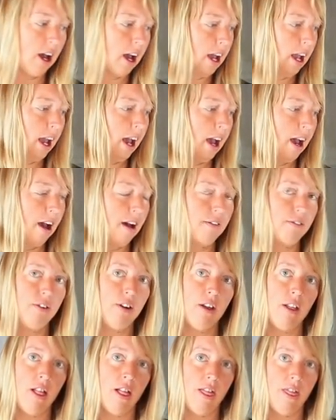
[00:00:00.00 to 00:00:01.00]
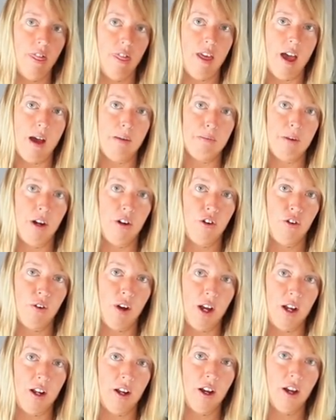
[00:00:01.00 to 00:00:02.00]
I have that much
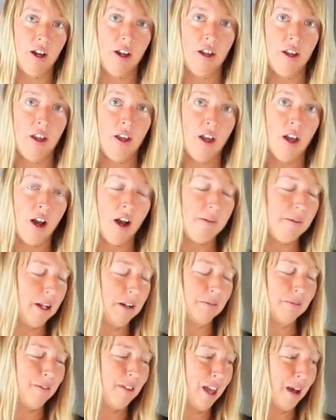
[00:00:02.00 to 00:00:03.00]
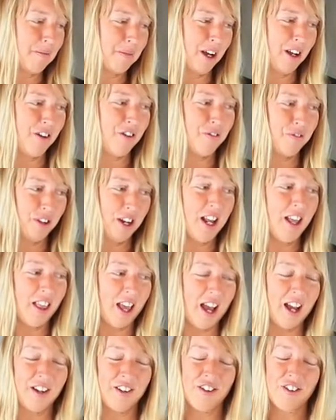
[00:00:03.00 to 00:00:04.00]
vodka. I mean, that much
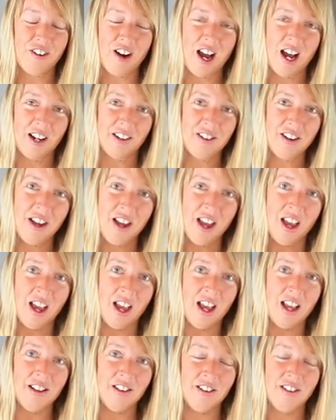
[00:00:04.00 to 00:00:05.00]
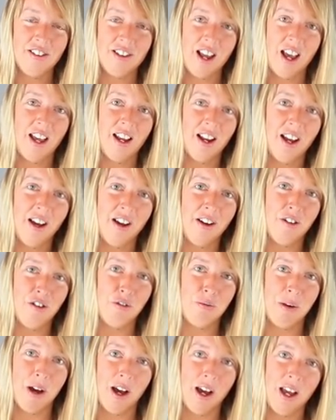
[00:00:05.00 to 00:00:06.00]
vanilla extract instead
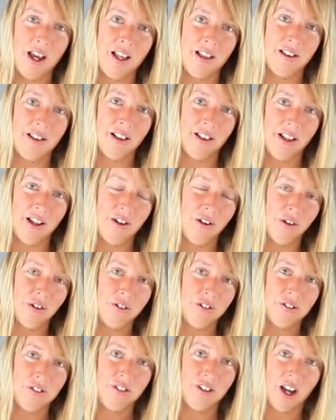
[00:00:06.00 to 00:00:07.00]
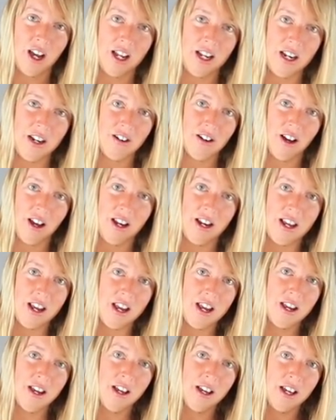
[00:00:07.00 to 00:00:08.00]
of buying the little tiny,
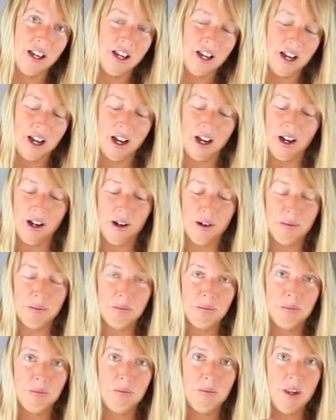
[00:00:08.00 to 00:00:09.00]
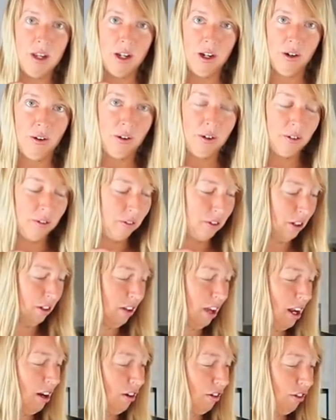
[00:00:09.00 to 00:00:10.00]
tiny, um, you know,
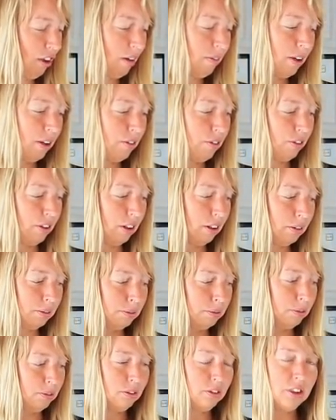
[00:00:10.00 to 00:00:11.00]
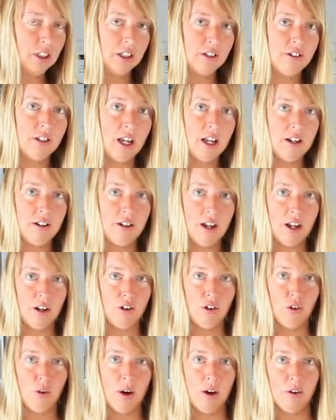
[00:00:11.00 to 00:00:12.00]
containers of it for six, eight,
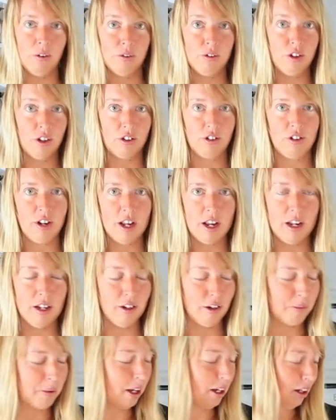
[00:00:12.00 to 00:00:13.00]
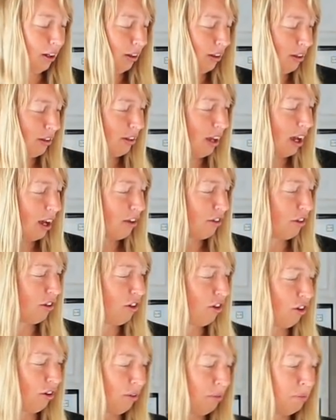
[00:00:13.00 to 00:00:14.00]
10, 12, 16, depending on the size
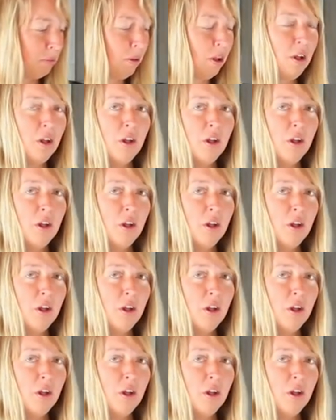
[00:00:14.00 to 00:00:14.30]
in your